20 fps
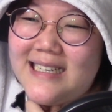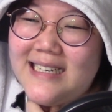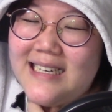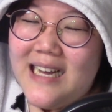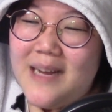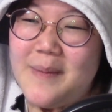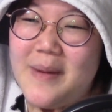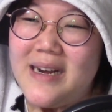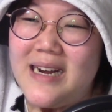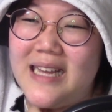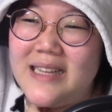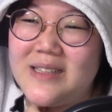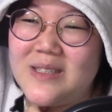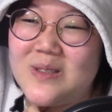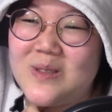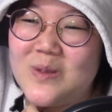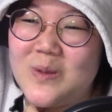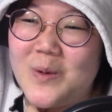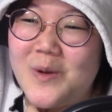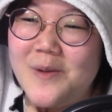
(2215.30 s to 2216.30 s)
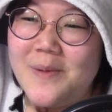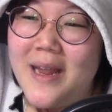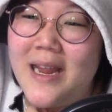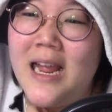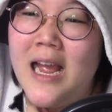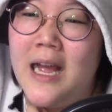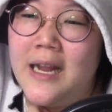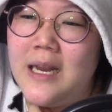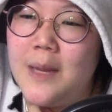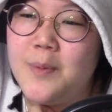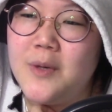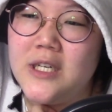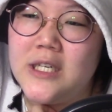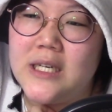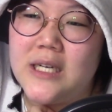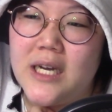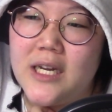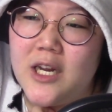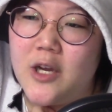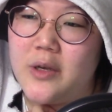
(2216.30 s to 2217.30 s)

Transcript: I mean, like the story back. They put gun.